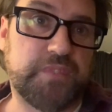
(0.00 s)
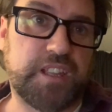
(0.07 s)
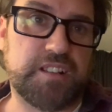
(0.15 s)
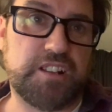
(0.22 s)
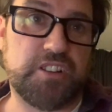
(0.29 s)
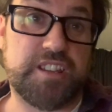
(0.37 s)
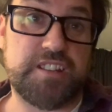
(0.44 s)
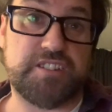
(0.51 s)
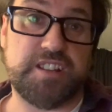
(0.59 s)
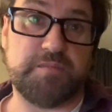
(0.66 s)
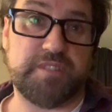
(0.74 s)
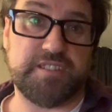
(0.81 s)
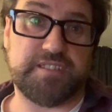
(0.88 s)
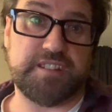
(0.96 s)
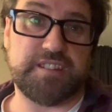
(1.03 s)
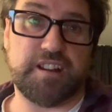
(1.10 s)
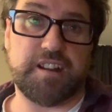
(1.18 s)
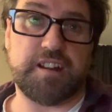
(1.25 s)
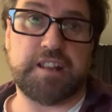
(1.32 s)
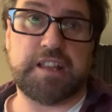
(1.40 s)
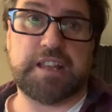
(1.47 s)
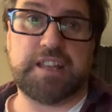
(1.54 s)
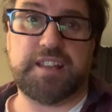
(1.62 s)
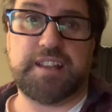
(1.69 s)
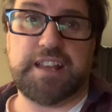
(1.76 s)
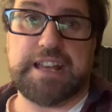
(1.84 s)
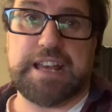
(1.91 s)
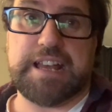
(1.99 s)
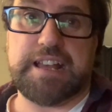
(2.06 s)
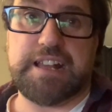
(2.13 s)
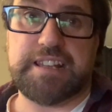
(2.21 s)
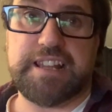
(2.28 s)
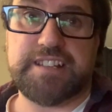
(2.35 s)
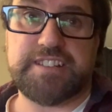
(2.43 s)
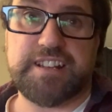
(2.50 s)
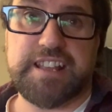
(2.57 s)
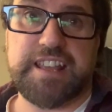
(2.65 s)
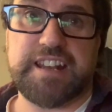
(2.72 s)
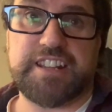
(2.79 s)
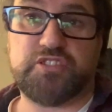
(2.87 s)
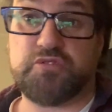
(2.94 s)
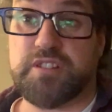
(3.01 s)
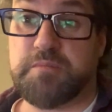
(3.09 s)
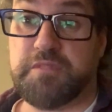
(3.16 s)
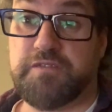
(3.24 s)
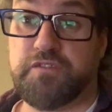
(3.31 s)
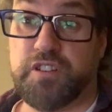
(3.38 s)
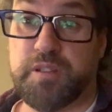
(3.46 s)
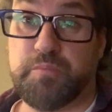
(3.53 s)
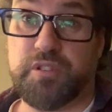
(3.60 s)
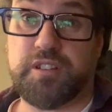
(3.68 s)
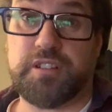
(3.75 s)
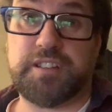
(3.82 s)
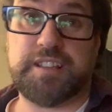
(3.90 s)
Lucky Jim, I see there, allegedly an extremely funny book,